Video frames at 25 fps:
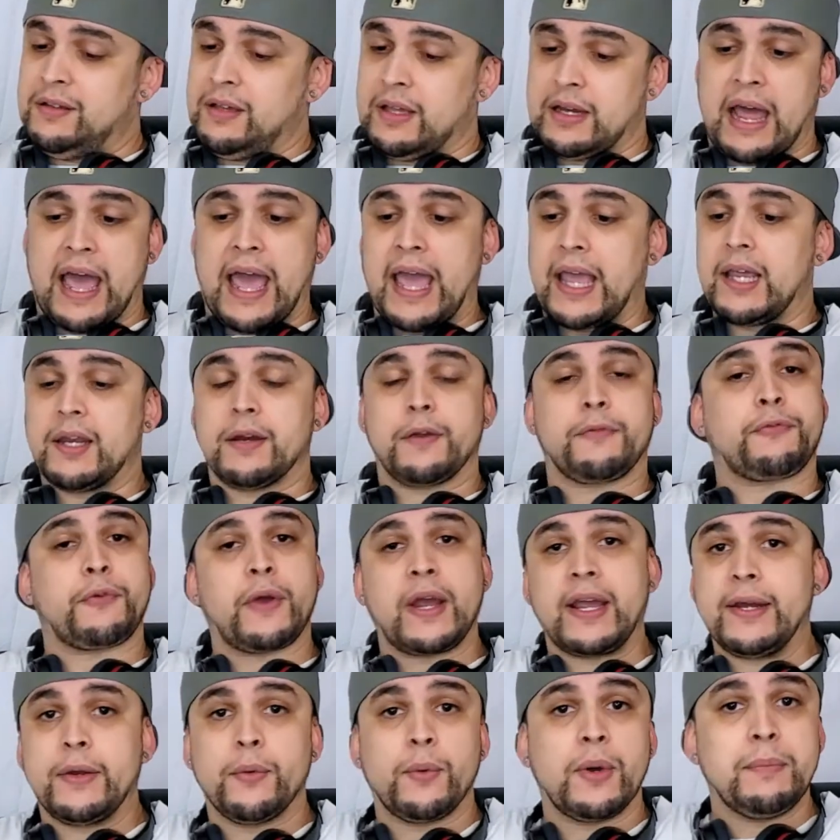And I ain't
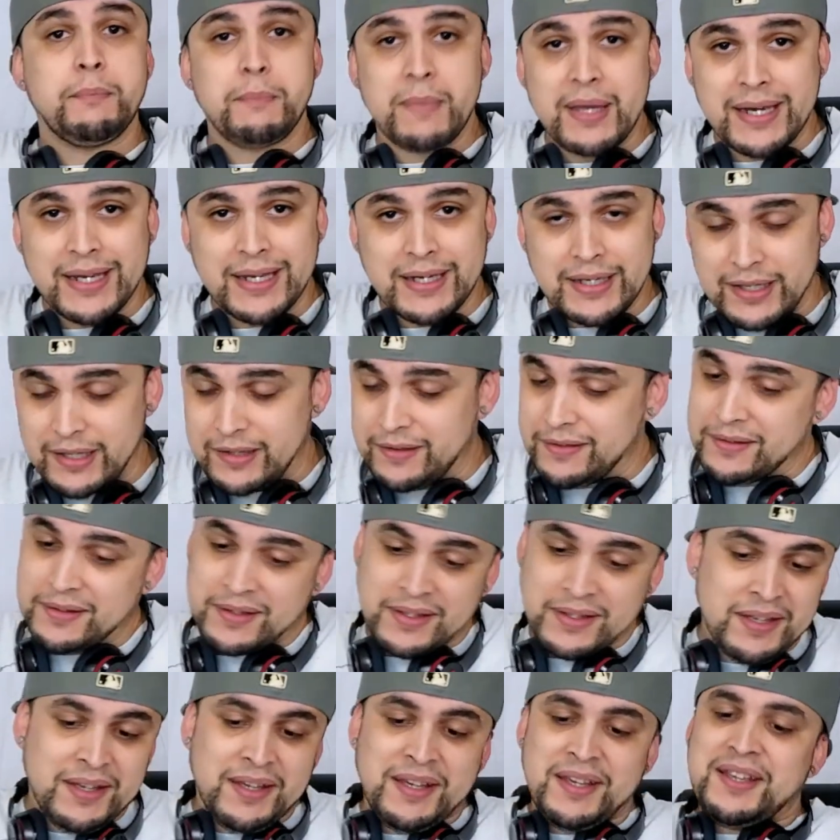afraid to admit it
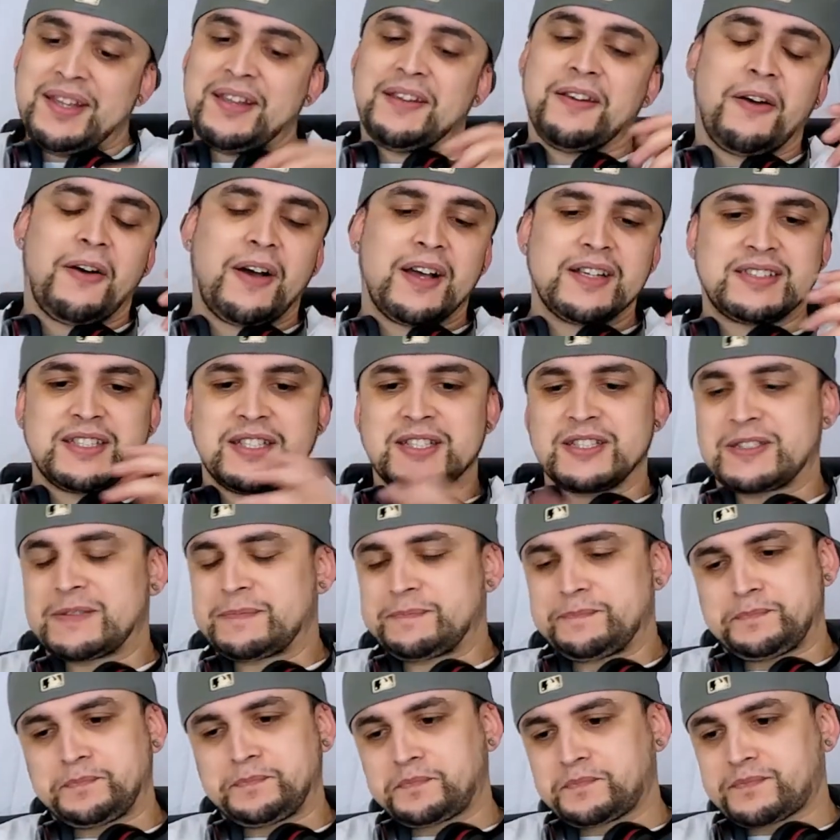neither. You know, I
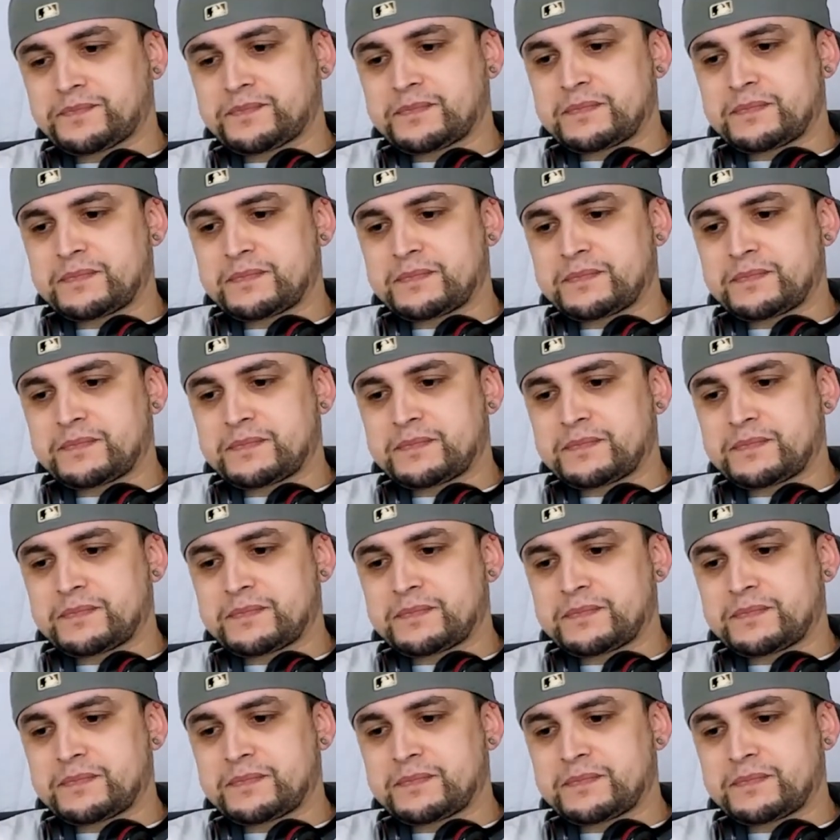just,